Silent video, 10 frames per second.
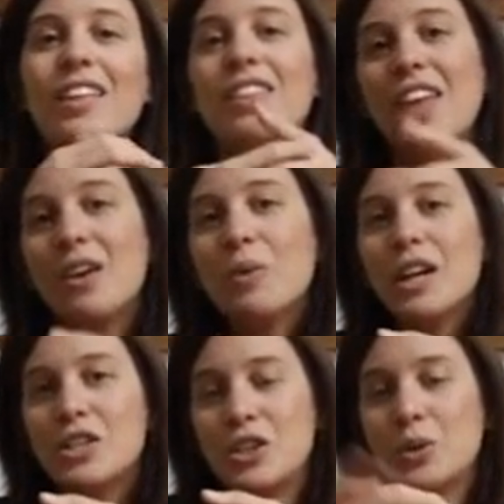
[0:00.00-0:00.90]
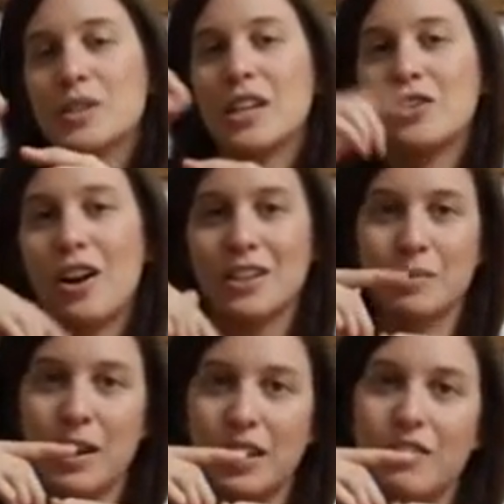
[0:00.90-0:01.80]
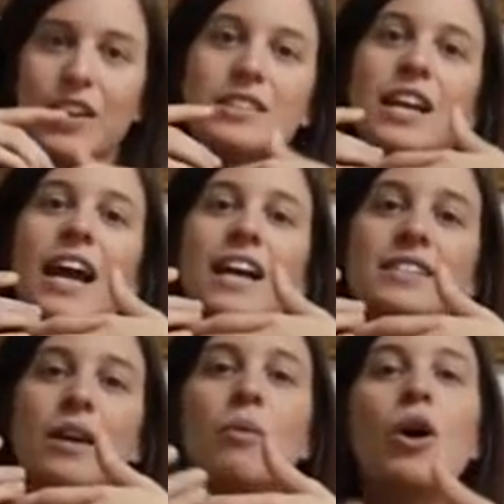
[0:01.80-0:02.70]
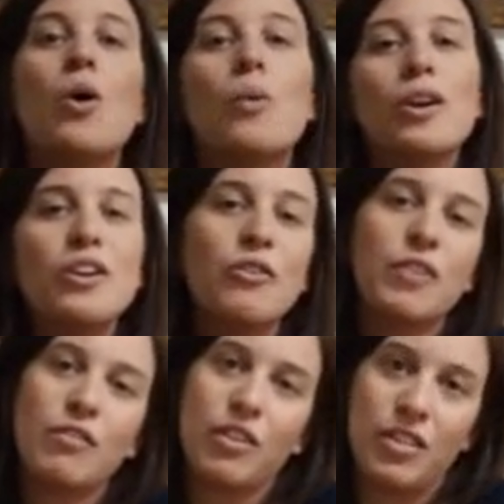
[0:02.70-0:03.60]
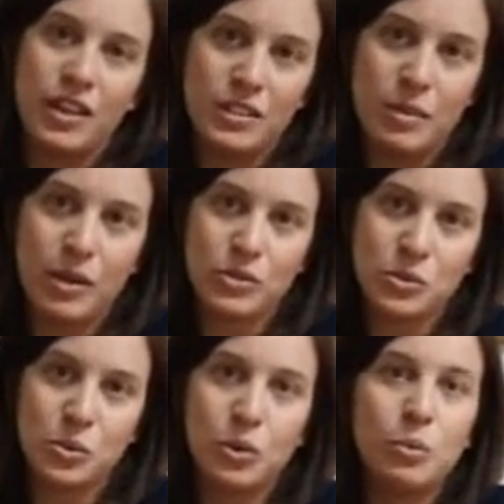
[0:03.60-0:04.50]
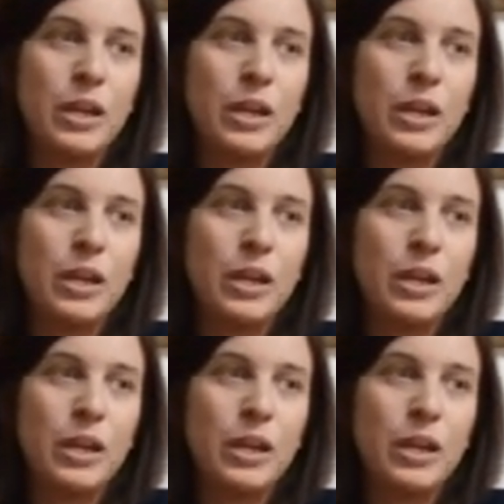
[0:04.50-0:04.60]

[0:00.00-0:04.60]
Then what I do is I draw a smiley face and I ask them, what are your favorite things about school?